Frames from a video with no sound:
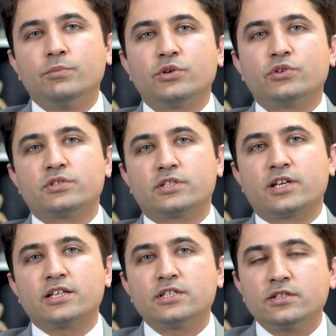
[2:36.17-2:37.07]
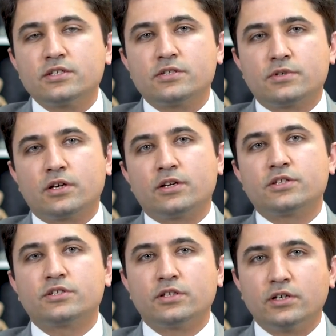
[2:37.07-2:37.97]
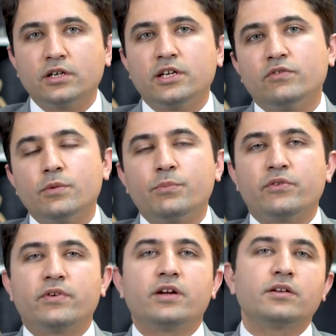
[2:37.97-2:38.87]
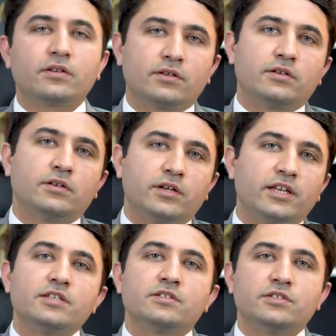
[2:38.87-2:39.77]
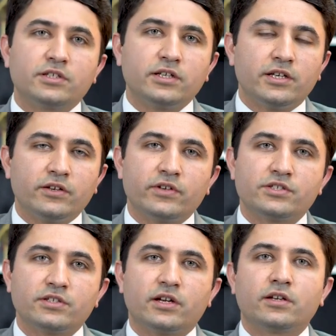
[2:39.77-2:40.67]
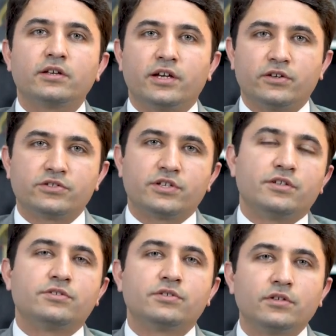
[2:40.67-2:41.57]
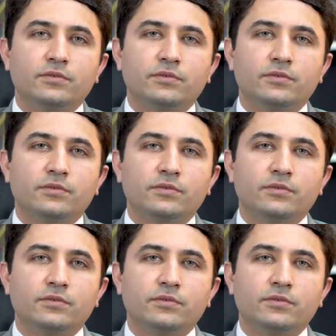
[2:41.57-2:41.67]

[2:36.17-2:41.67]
because catching this condition early will prevent any surgical intervention at a later stage.